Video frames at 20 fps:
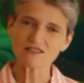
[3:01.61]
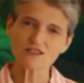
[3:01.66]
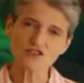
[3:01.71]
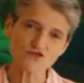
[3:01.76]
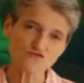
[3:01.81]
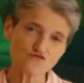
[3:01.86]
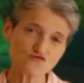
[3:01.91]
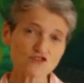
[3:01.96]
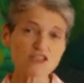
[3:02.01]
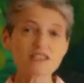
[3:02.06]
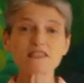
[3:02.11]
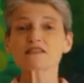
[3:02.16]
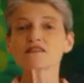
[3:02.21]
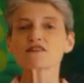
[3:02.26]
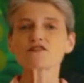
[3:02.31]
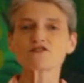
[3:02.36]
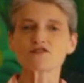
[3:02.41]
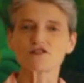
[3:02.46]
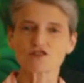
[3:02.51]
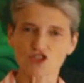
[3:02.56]
need to
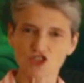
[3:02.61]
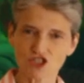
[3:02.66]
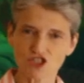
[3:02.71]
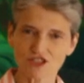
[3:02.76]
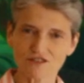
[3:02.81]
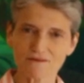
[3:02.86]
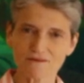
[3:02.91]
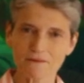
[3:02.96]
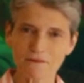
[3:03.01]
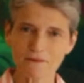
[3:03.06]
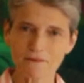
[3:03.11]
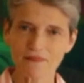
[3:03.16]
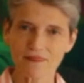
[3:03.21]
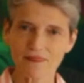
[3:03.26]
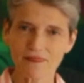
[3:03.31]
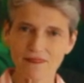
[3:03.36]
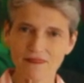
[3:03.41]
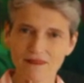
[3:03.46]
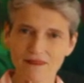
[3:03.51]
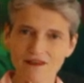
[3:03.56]
research
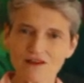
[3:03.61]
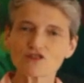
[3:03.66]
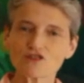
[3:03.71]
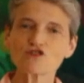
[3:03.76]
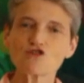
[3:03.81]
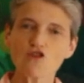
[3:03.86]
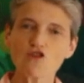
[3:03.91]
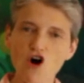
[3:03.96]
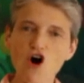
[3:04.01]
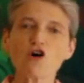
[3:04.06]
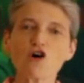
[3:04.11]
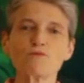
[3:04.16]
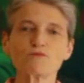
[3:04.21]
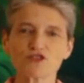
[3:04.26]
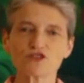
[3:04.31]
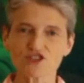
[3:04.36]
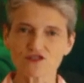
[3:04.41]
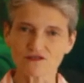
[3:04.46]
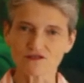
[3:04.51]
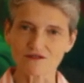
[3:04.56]
your
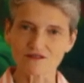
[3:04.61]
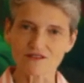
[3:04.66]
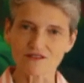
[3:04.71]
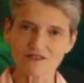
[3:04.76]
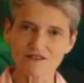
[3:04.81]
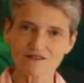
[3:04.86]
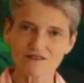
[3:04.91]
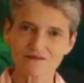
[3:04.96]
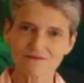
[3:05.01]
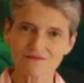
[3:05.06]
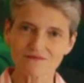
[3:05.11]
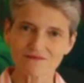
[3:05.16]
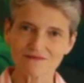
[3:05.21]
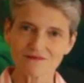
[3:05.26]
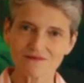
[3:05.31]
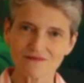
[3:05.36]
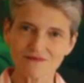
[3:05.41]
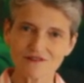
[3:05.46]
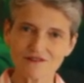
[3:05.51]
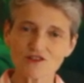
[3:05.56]
options
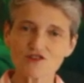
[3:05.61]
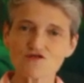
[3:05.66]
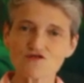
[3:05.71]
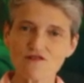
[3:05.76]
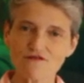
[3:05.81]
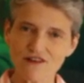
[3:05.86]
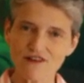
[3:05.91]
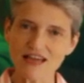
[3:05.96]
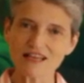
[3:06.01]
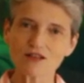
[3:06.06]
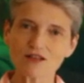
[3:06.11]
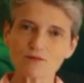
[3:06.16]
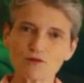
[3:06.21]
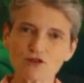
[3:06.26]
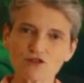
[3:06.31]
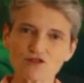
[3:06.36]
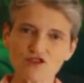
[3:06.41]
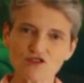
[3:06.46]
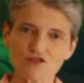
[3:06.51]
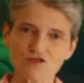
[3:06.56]
that are
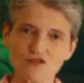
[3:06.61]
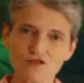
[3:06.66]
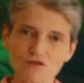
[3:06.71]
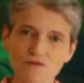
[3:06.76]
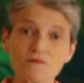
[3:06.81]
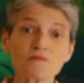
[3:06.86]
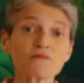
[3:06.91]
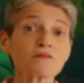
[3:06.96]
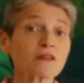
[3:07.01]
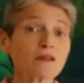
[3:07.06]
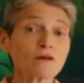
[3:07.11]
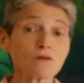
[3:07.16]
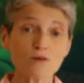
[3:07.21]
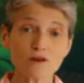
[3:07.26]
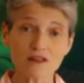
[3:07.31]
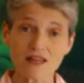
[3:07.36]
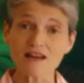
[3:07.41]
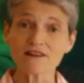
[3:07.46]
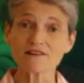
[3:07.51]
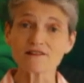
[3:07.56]
available to you
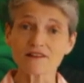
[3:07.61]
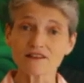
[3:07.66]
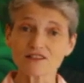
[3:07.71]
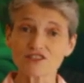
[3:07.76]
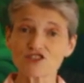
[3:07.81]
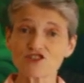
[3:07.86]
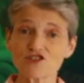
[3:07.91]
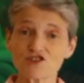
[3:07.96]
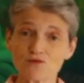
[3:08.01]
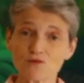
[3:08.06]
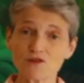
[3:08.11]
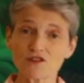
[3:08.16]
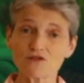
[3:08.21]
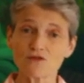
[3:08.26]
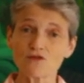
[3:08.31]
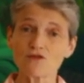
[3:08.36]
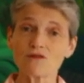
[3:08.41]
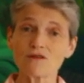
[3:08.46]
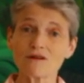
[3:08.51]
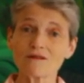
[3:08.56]
with anything to do with
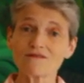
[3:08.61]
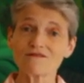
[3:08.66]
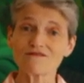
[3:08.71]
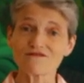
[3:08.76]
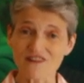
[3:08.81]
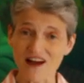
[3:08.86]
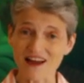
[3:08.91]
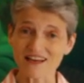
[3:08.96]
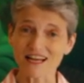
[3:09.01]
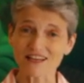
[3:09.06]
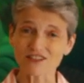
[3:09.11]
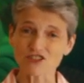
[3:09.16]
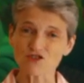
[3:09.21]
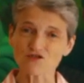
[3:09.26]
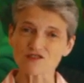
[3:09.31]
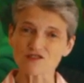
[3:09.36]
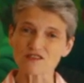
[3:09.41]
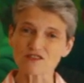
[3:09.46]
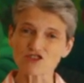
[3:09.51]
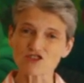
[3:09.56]
your
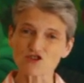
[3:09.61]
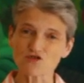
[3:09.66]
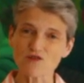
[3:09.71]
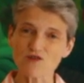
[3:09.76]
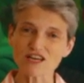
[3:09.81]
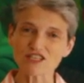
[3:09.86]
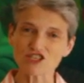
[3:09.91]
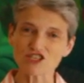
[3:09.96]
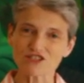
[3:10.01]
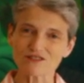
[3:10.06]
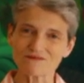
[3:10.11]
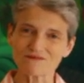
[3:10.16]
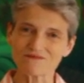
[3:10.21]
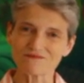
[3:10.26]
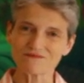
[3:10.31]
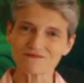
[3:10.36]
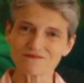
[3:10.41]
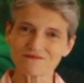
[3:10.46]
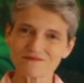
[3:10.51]
financial situation.